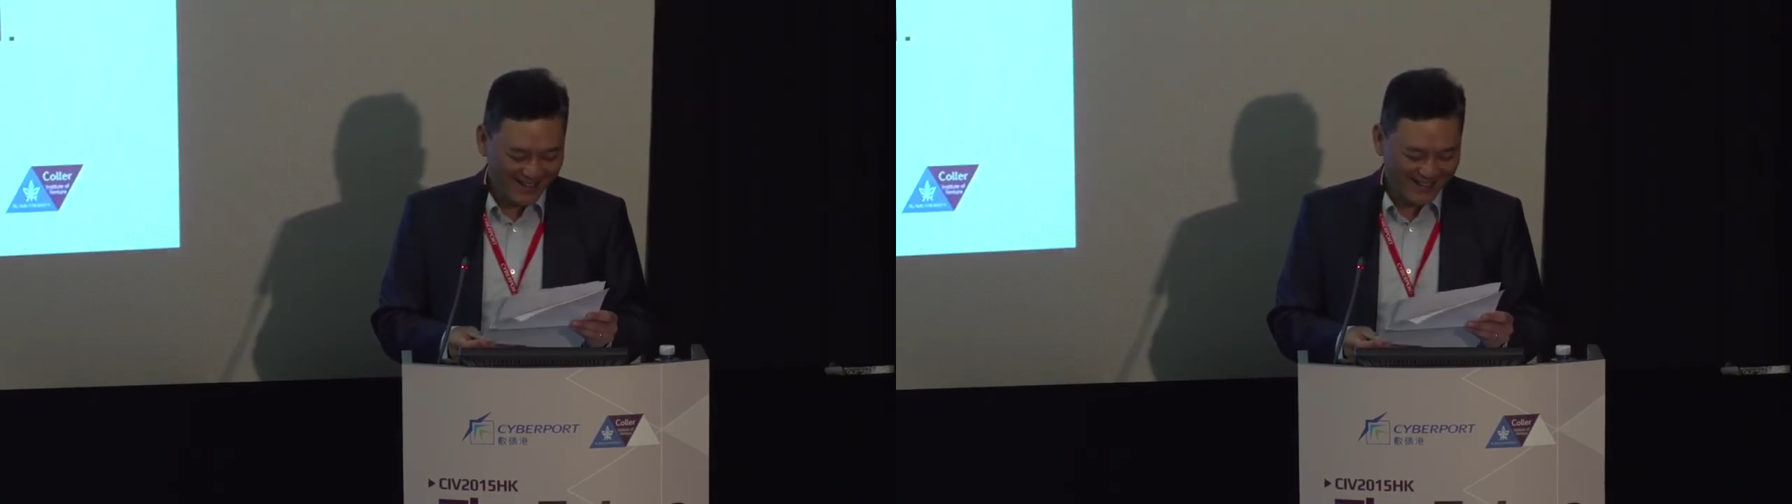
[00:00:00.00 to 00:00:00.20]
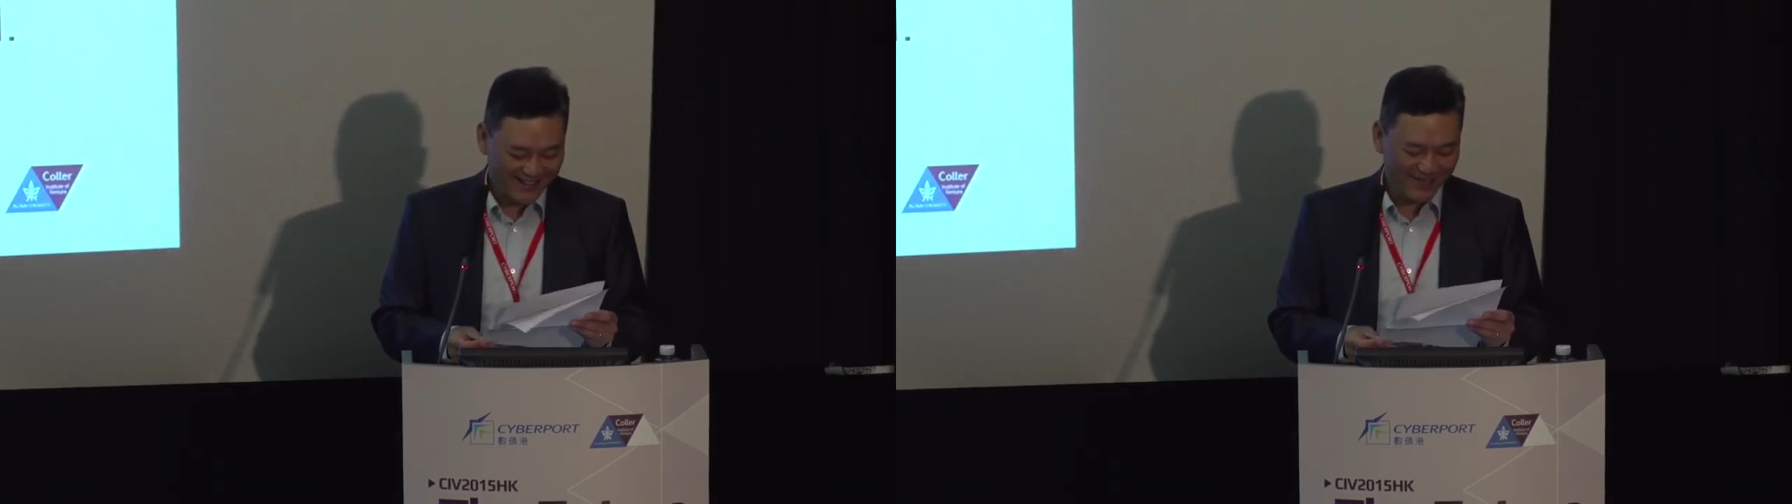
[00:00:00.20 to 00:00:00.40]

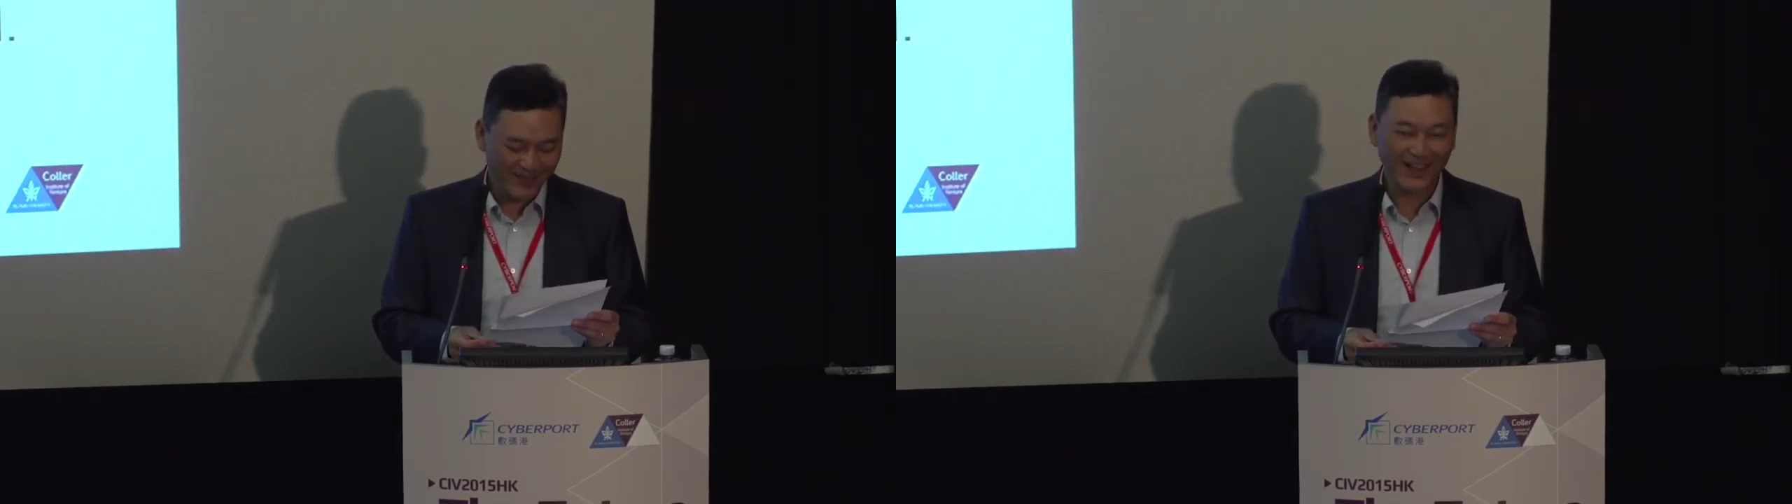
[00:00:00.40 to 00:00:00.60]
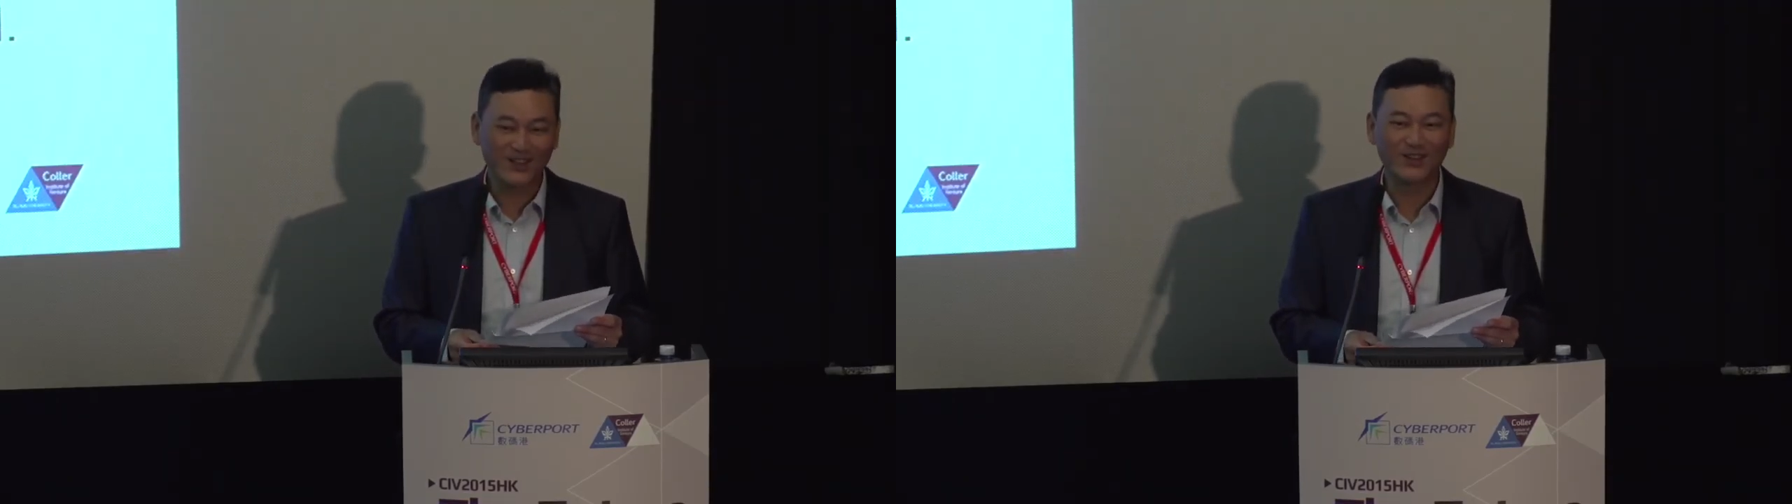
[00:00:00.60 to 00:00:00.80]
his
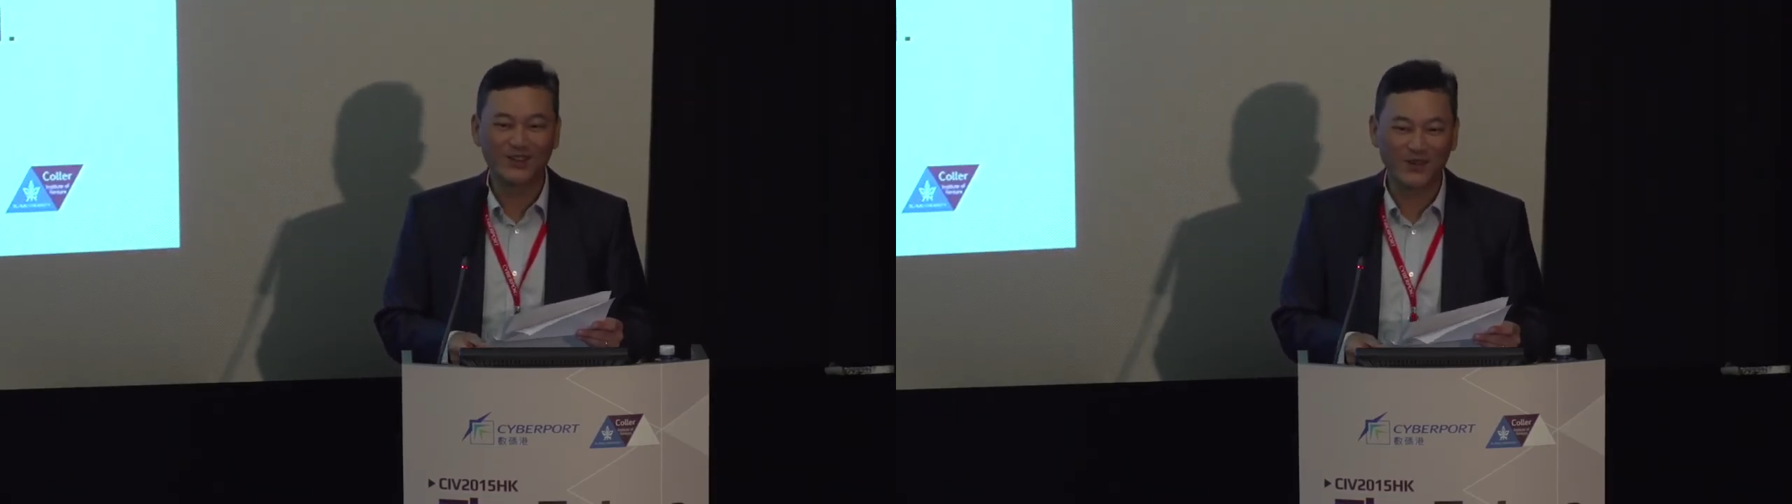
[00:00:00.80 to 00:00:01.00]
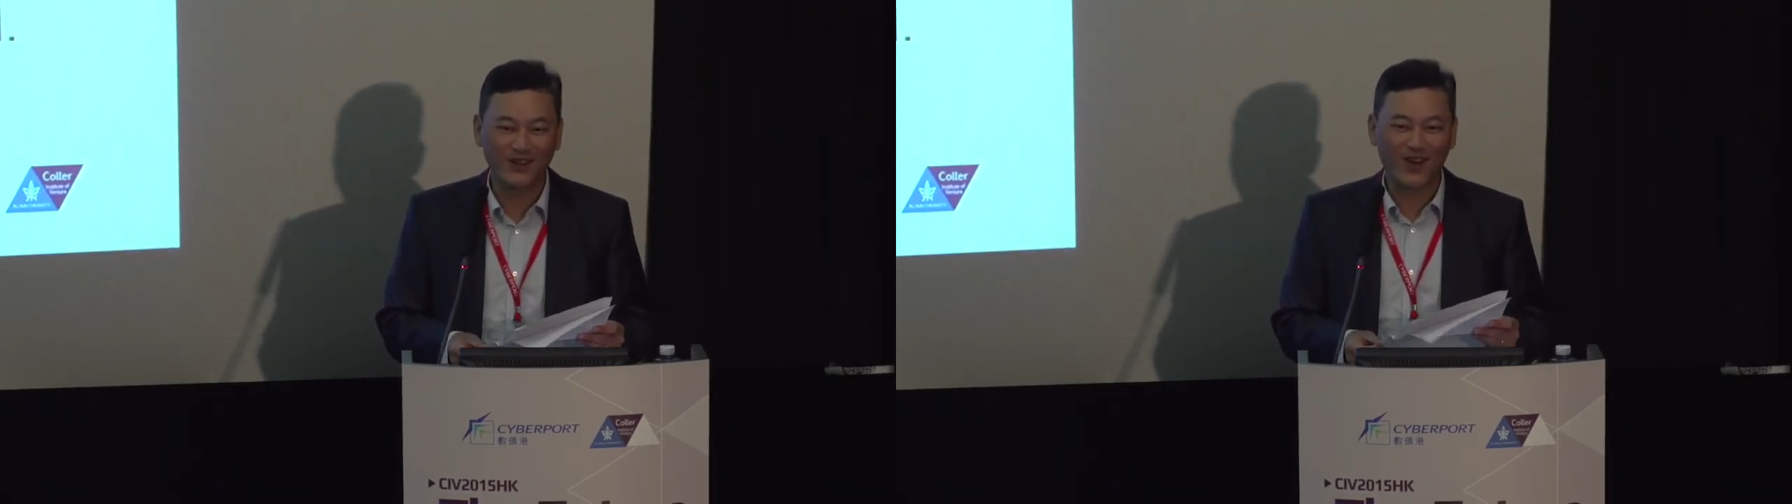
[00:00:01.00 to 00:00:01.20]

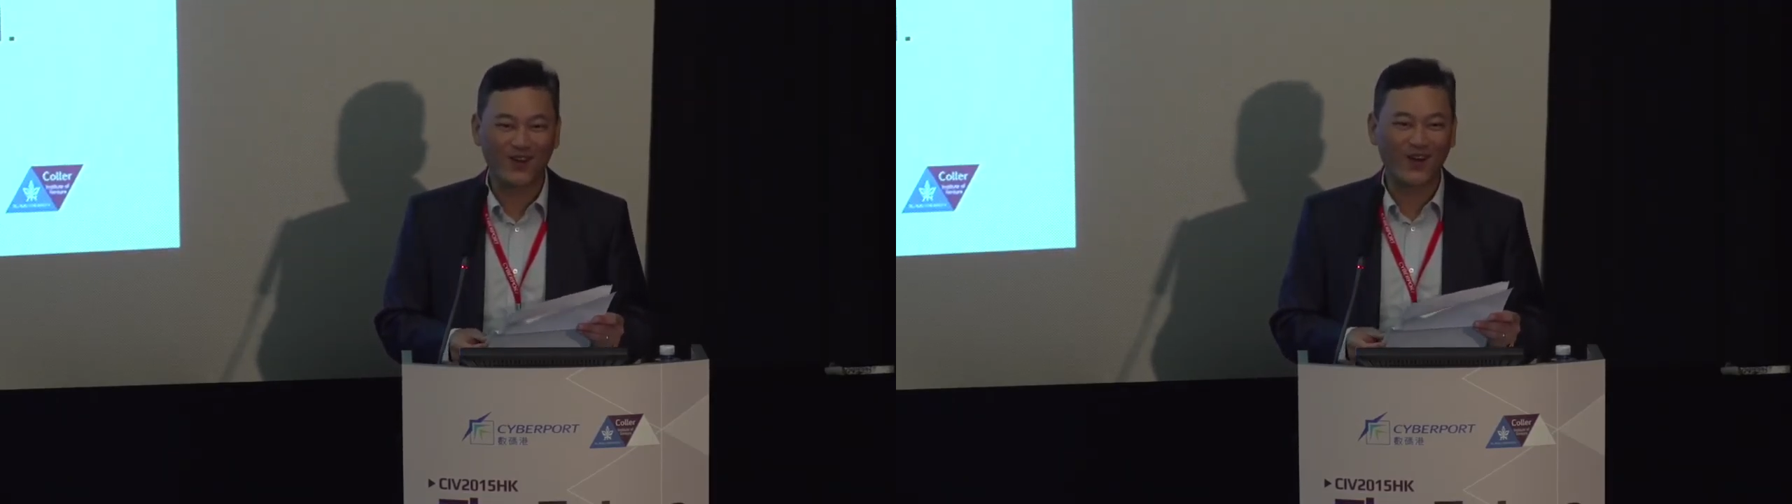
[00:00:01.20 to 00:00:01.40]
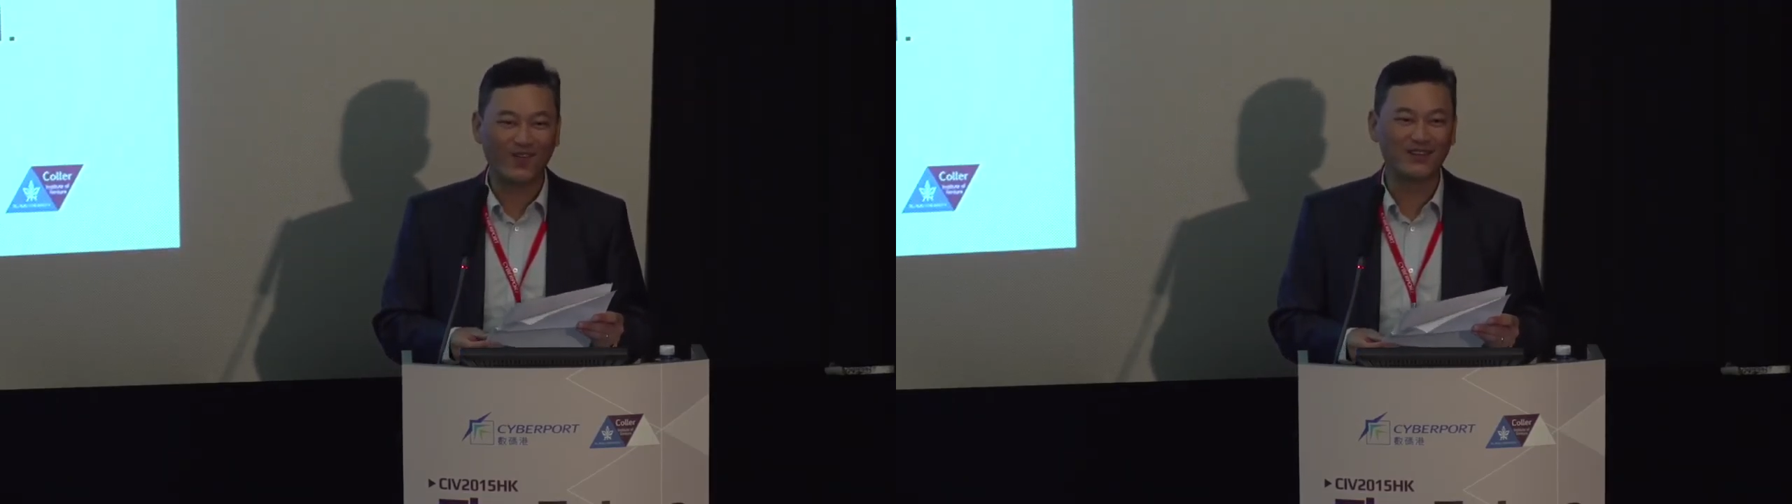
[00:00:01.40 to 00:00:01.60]
relationship with
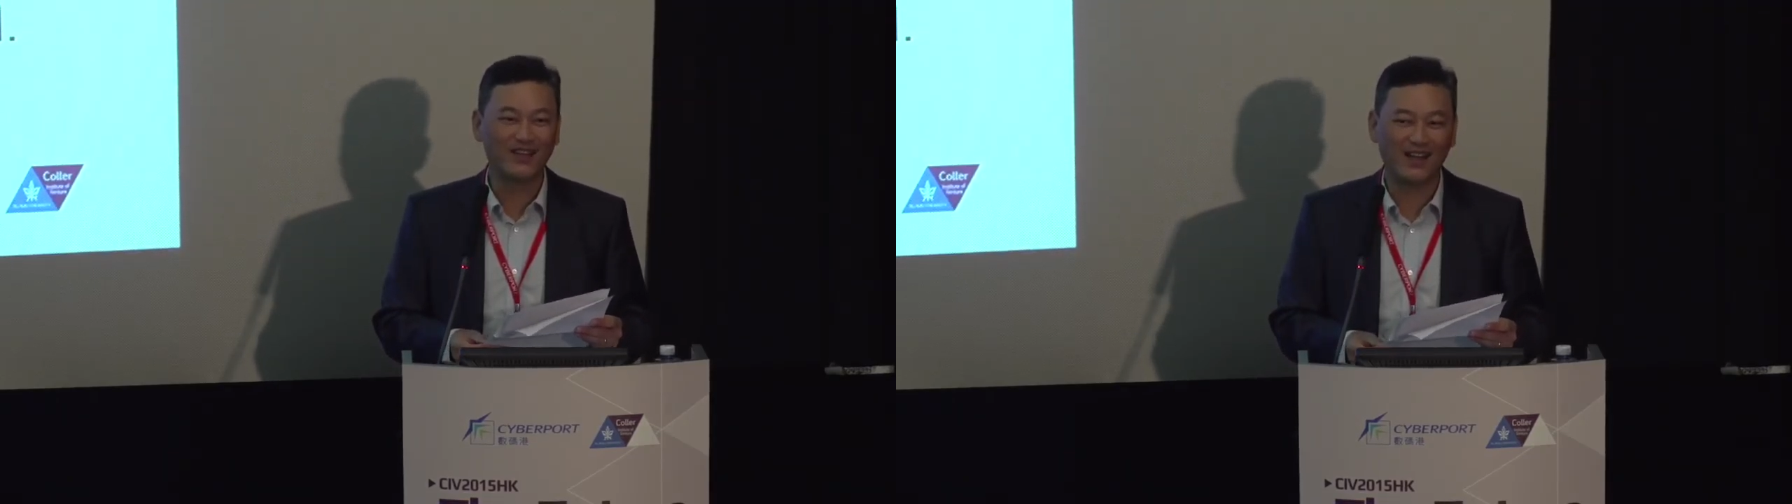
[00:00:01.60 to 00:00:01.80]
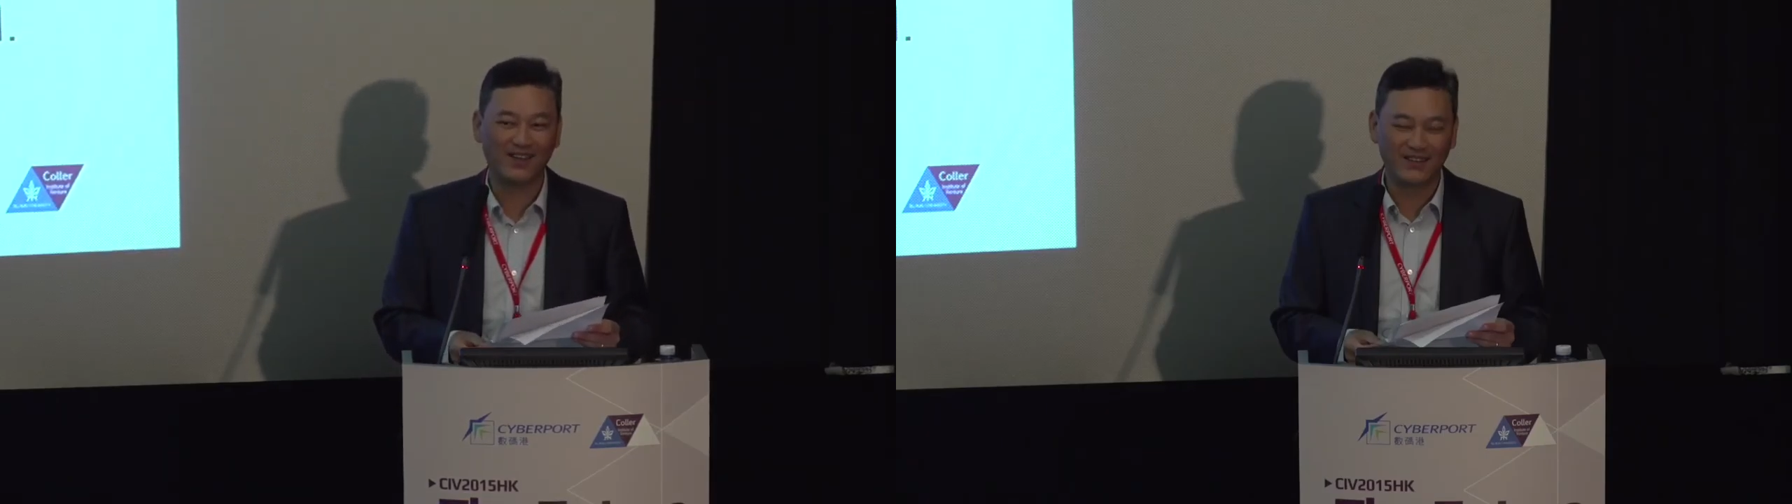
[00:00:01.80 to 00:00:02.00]
Hong Kong
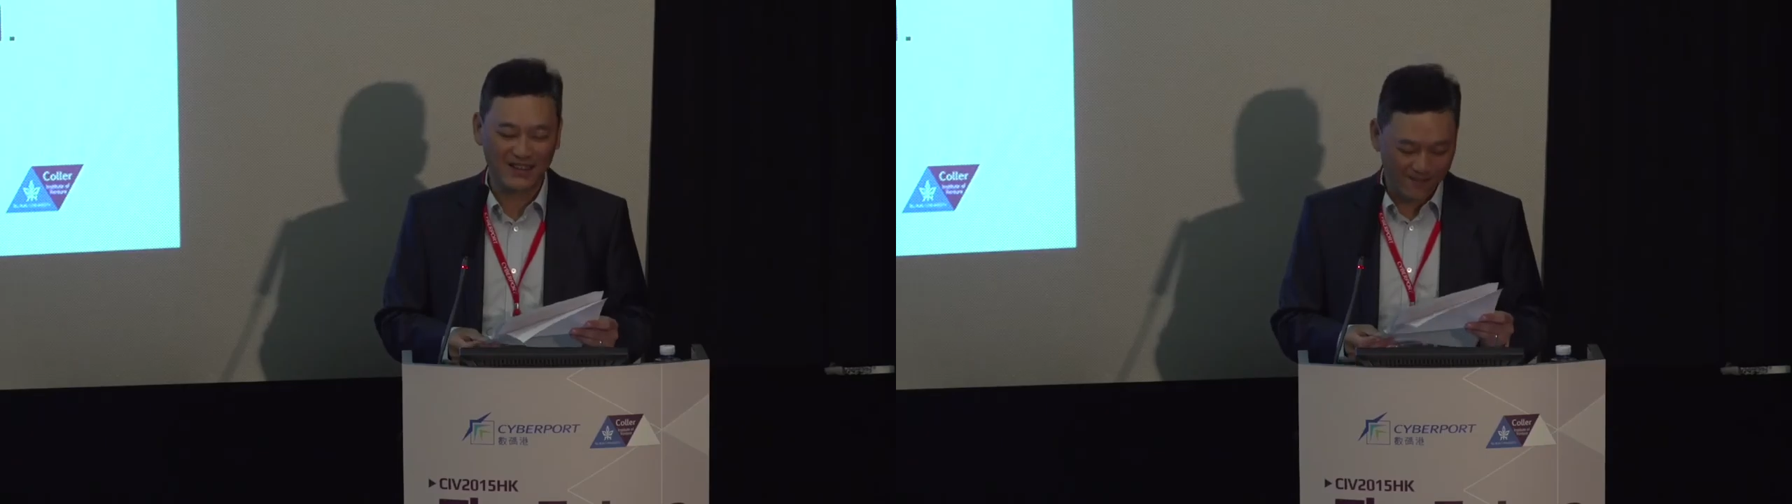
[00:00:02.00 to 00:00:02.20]
was